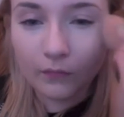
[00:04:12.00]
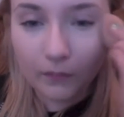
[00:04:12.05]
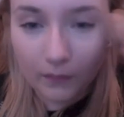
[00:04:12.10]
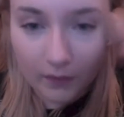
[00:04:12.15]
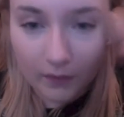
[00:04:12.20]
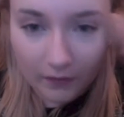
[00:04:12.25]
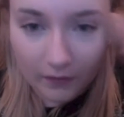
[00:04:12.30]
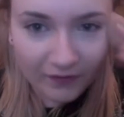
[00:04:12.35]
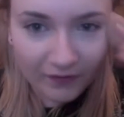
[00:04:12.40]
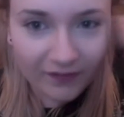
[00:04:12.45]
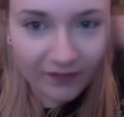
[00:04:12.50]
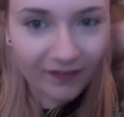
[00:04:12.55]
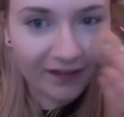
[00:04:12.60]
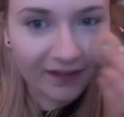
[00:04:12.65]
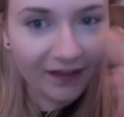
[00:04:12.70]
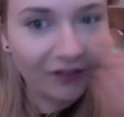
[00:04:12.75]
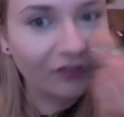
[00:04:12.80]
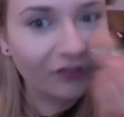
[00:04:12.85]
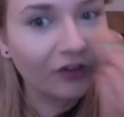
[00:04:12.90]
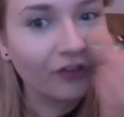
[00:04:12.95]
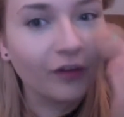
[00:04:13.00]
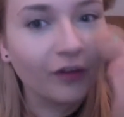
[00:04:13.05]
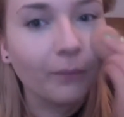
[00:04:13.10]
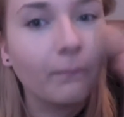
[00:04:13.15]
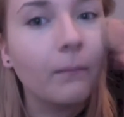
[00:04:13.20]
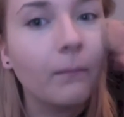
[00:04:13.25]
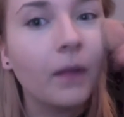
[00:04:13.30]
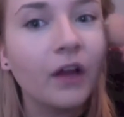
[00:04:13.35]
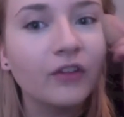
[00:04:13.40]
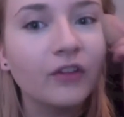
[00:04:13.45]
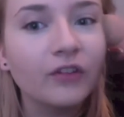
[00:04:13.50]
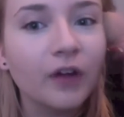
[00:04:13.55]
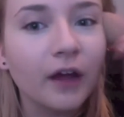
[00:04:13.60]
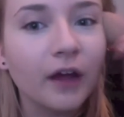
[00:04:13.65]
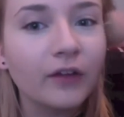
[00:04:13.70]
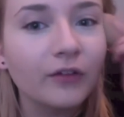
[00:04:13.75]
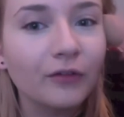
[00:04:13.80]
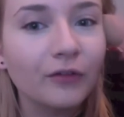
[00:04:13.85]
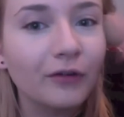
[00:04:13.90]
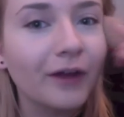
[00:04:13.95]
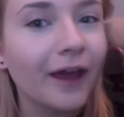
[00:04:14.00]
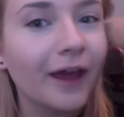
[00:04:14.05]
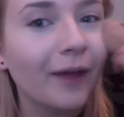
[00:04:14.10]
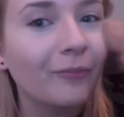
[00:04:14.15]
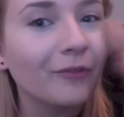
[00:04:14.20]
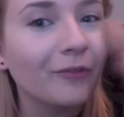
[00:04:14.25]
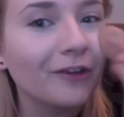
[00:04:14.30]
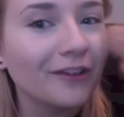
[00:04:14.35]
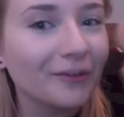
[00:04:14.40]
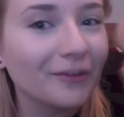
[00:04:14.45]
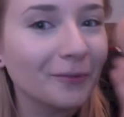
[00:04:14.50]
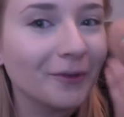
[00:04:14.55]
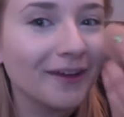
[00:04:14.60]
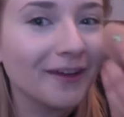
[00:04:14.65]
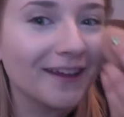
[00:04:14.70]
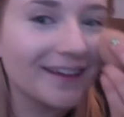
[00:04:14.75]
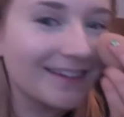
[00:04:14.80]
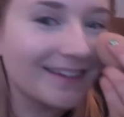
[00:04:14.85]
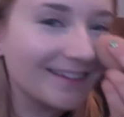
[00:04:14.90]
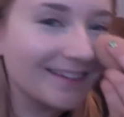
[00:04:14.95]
This concealer shows up much lighter on camera, it's weird.